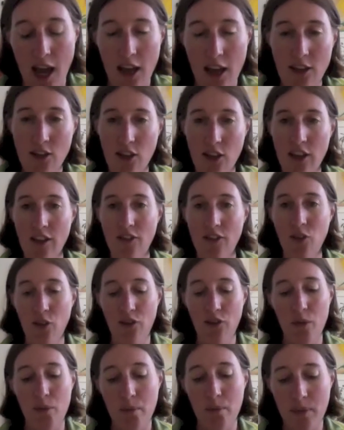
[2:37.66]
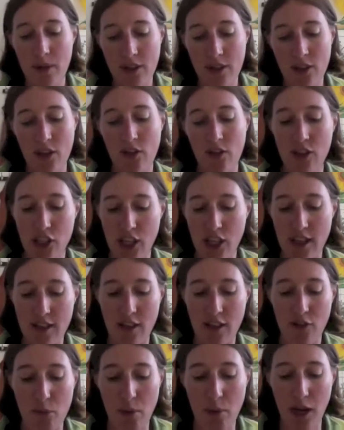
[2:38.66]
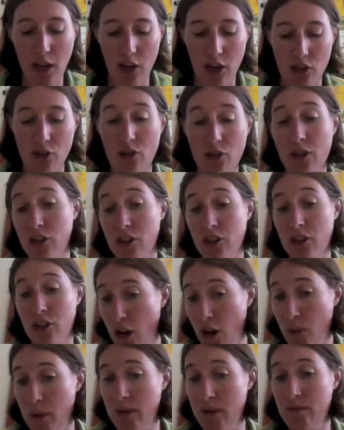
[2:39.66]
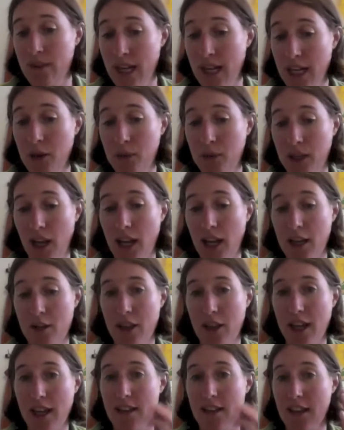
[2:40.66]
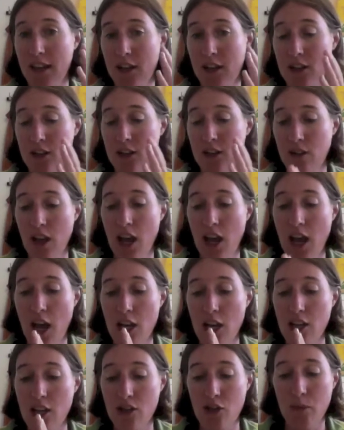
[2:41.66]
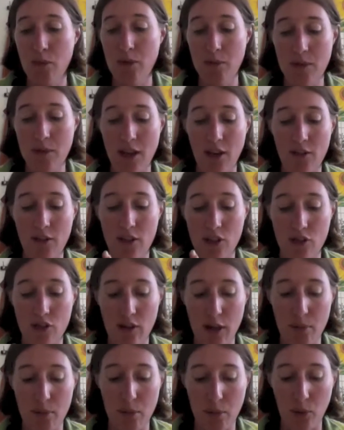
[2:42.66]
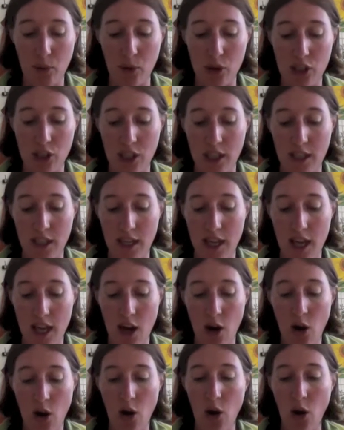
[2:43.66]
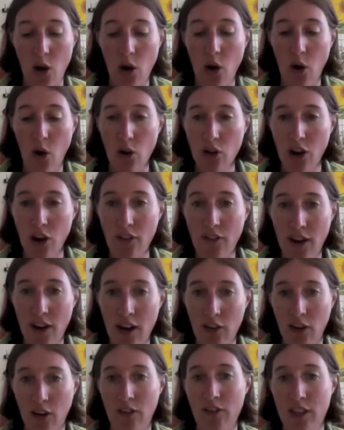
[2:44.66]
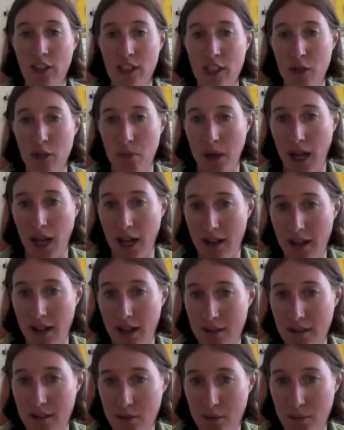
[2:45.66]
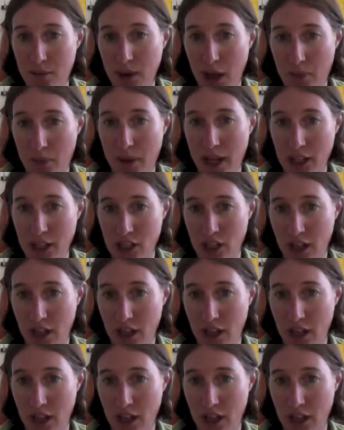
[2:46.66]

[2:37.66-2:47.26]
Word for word: And so therefore, this suggests that for biological control, we really would like things that are distribute themselves in direct proportion, or not far off it, to the plant patch